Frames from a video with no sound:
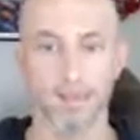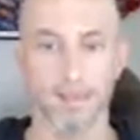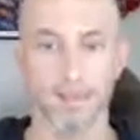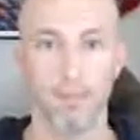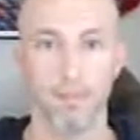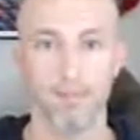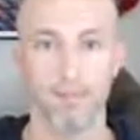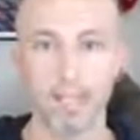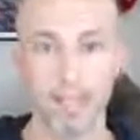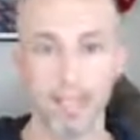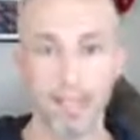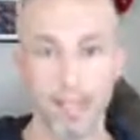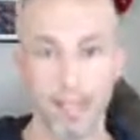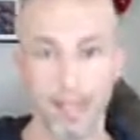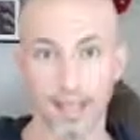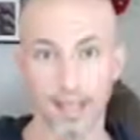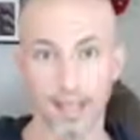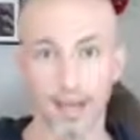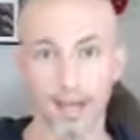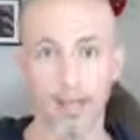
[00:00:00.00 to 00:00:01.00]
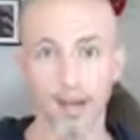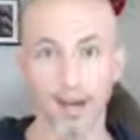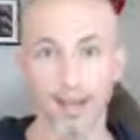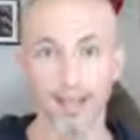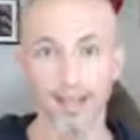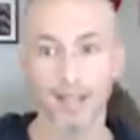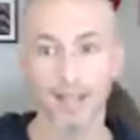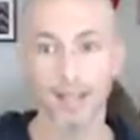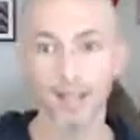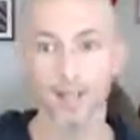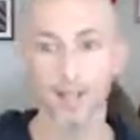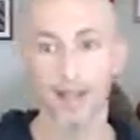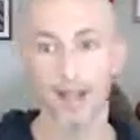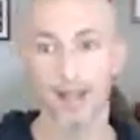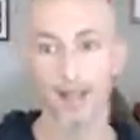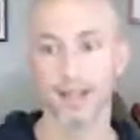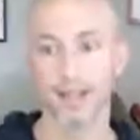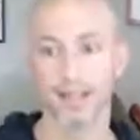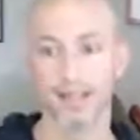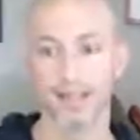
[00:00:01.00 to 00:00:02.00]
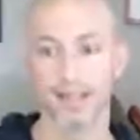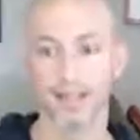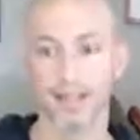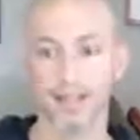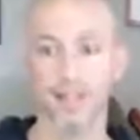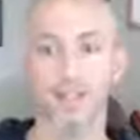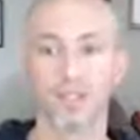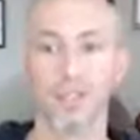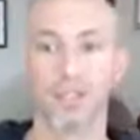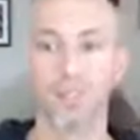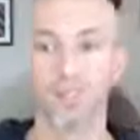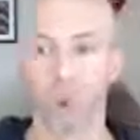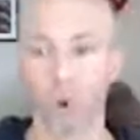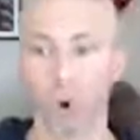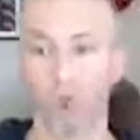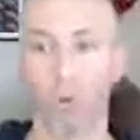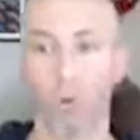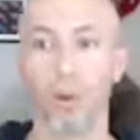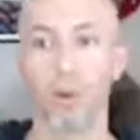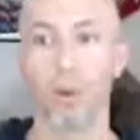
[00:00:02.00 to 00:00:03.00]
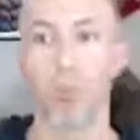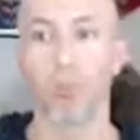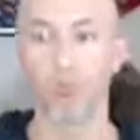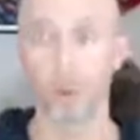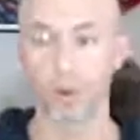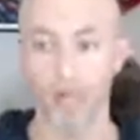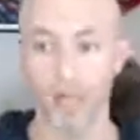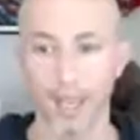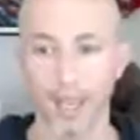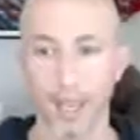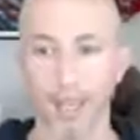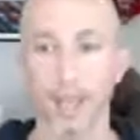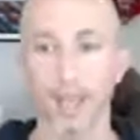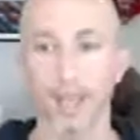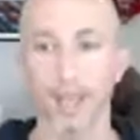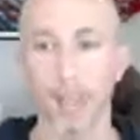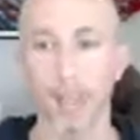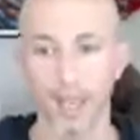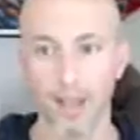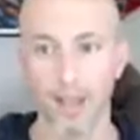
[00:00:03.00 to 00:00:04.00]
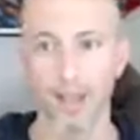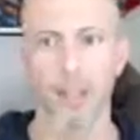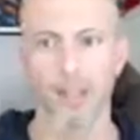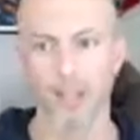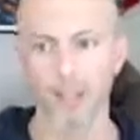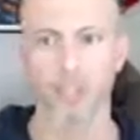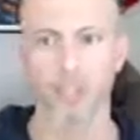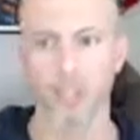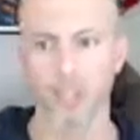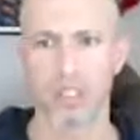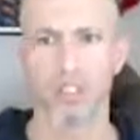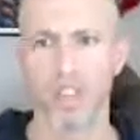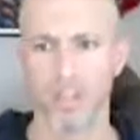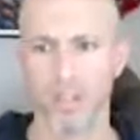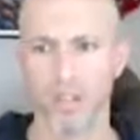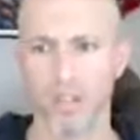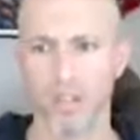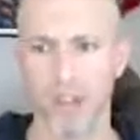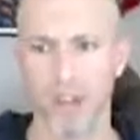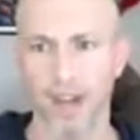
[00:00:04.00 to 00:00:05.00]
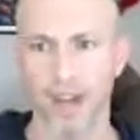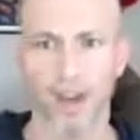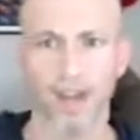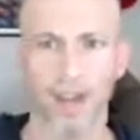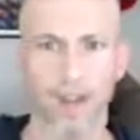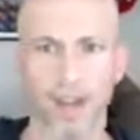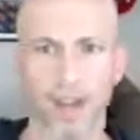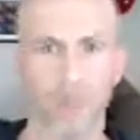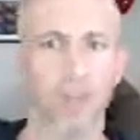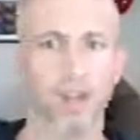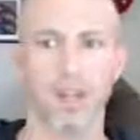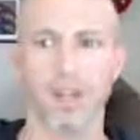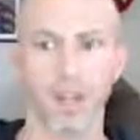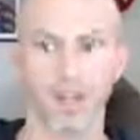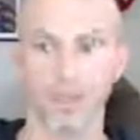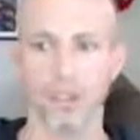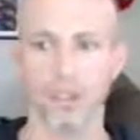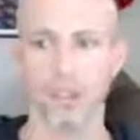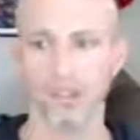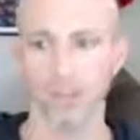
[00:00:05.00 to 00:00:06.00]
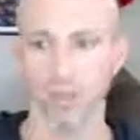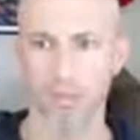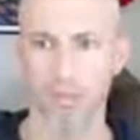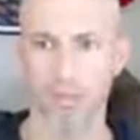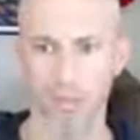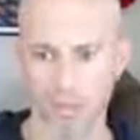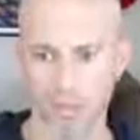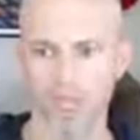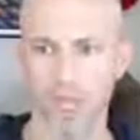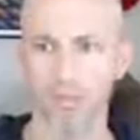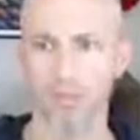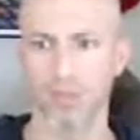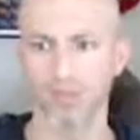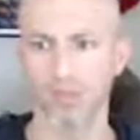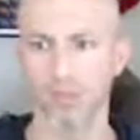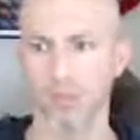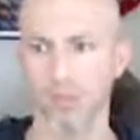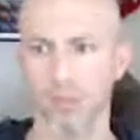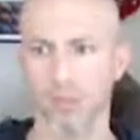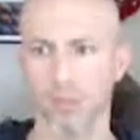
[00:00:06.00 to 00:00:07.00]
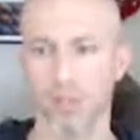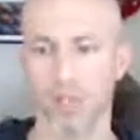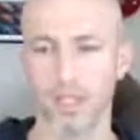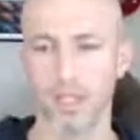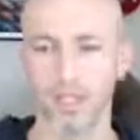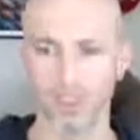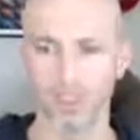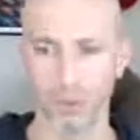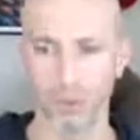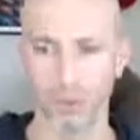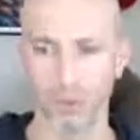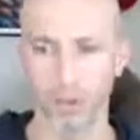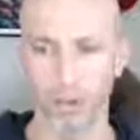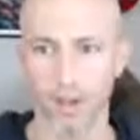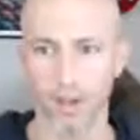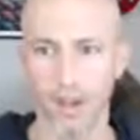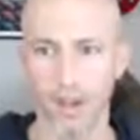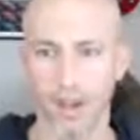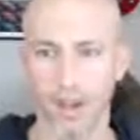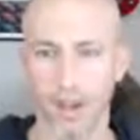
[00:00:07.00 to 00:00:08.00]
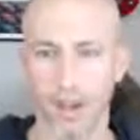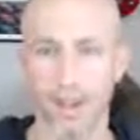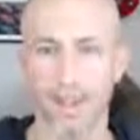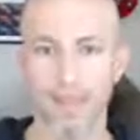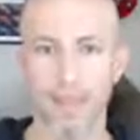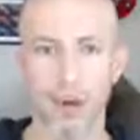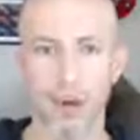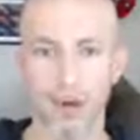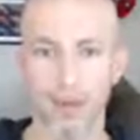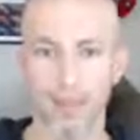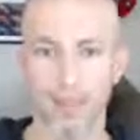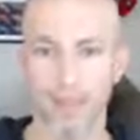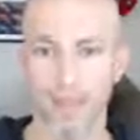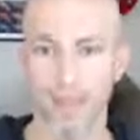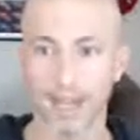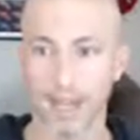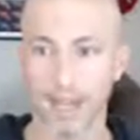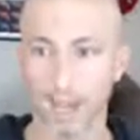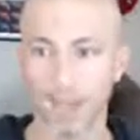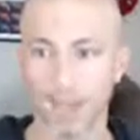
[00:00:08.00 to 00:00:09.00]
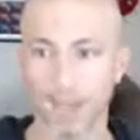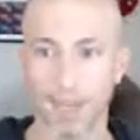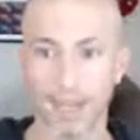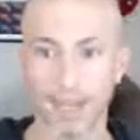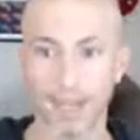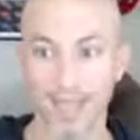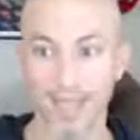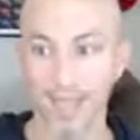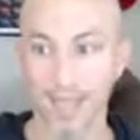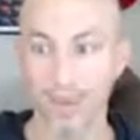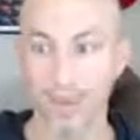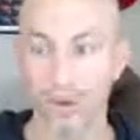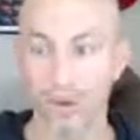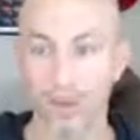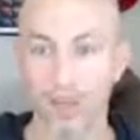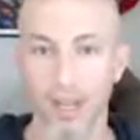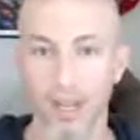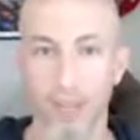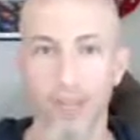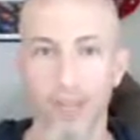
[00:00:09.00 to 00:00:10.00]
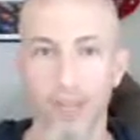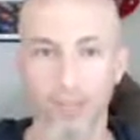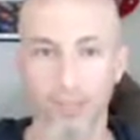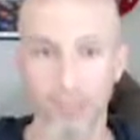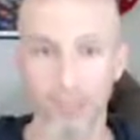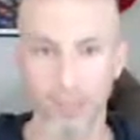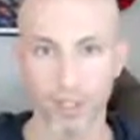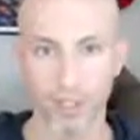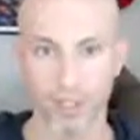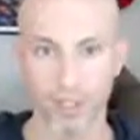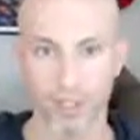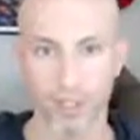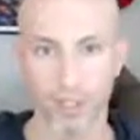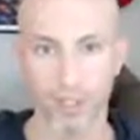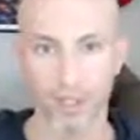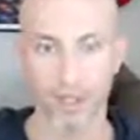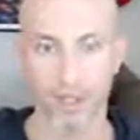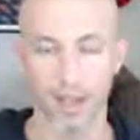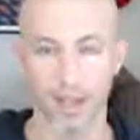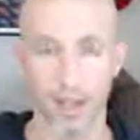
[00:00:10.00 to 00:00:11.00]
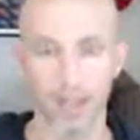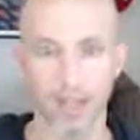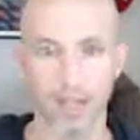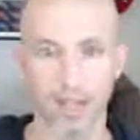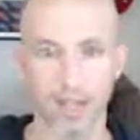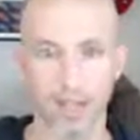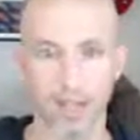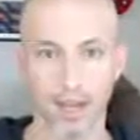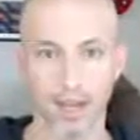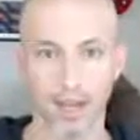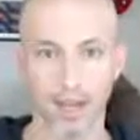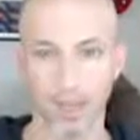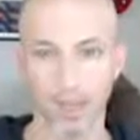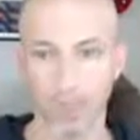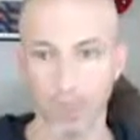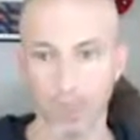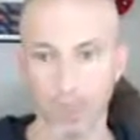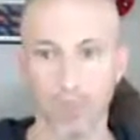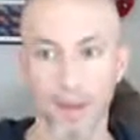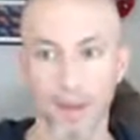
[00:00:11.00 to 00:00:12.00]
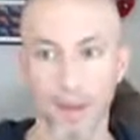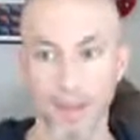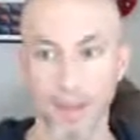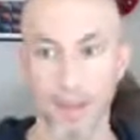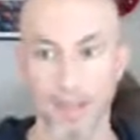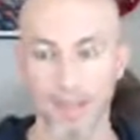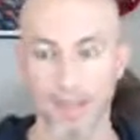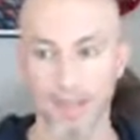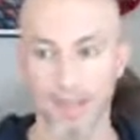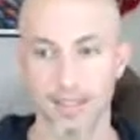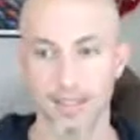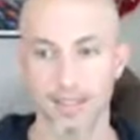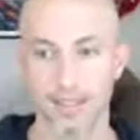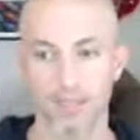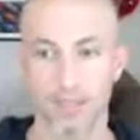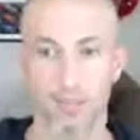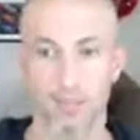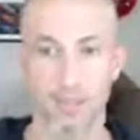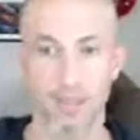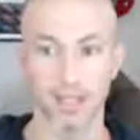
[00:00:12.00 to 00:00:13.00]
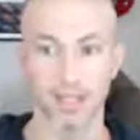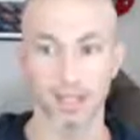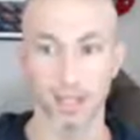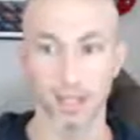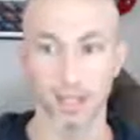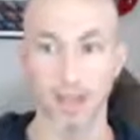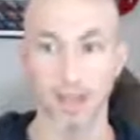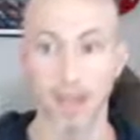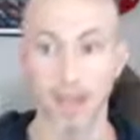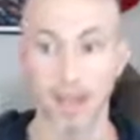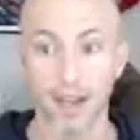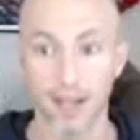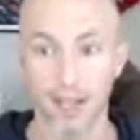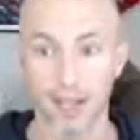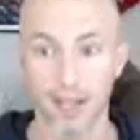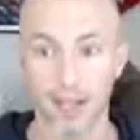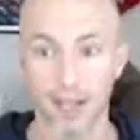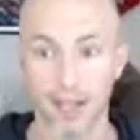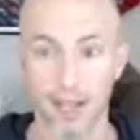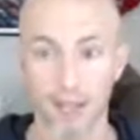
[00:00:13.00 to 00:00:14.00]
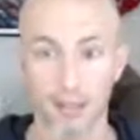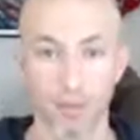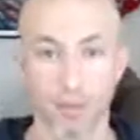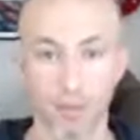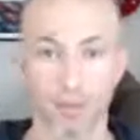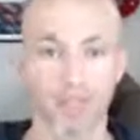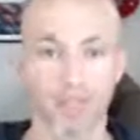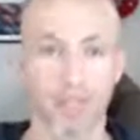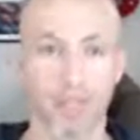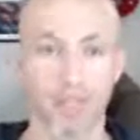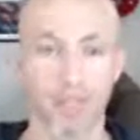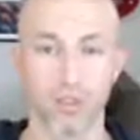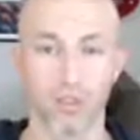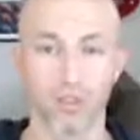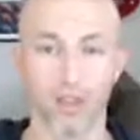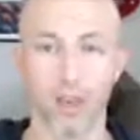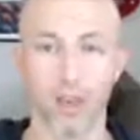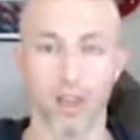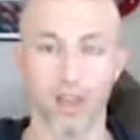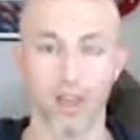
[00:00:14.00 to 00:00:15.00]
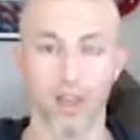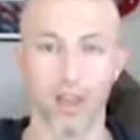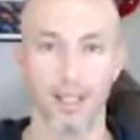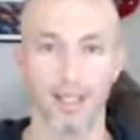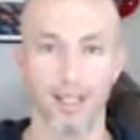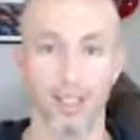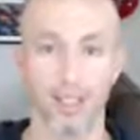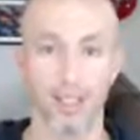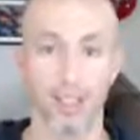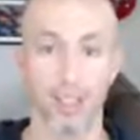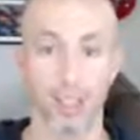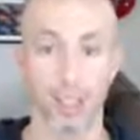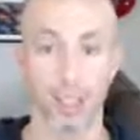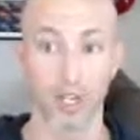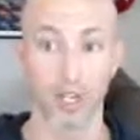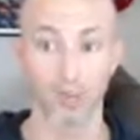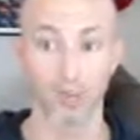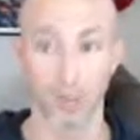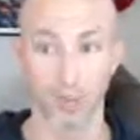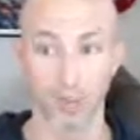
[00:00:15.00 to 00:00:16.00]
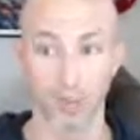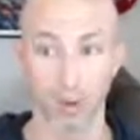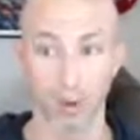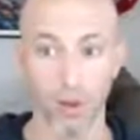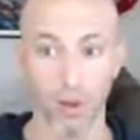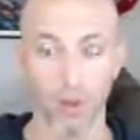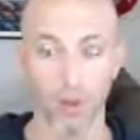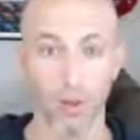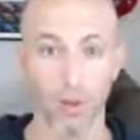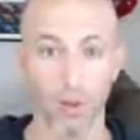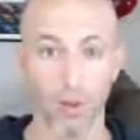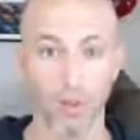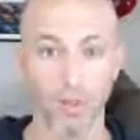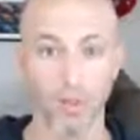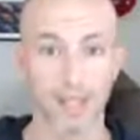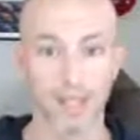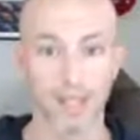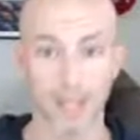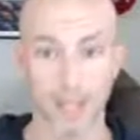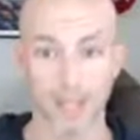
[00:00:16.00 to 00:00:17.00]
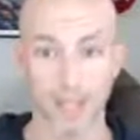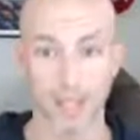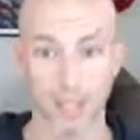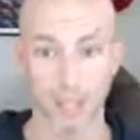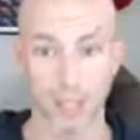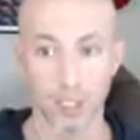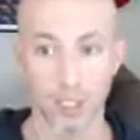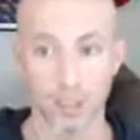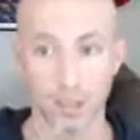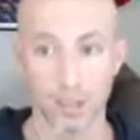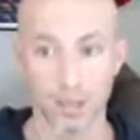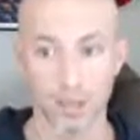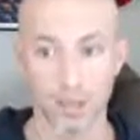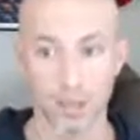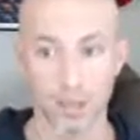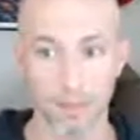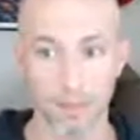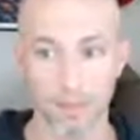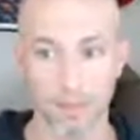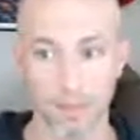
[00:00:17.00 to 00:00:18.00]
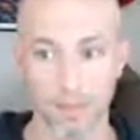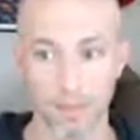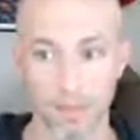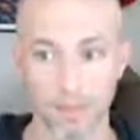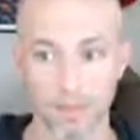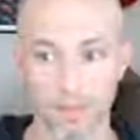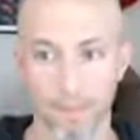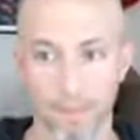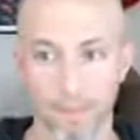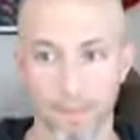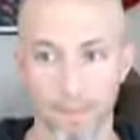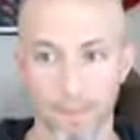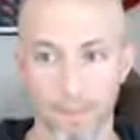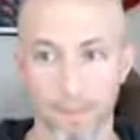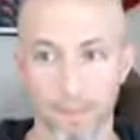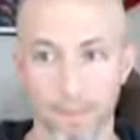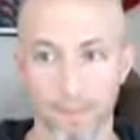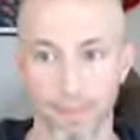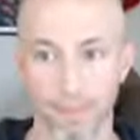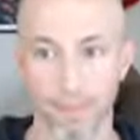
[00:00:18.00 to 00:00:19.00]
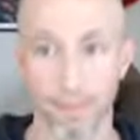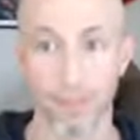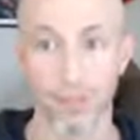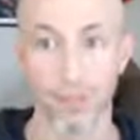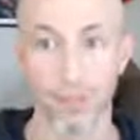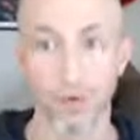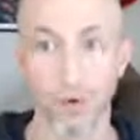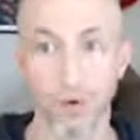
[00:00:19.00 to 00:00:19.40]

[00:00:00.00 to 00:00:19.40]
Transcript: mistakenly. I bought into that as like, this is normal and it's okay. And I'm just going to tough it out. I'm not anxious. I'm a man. I'm tough. I'm going to get to work. And then over time, I would get angry. I would get frustrated. I would get pushed back against the system because I'm not the kind of person that's quiet and takes shit off people when they start dishing it out to me. I'm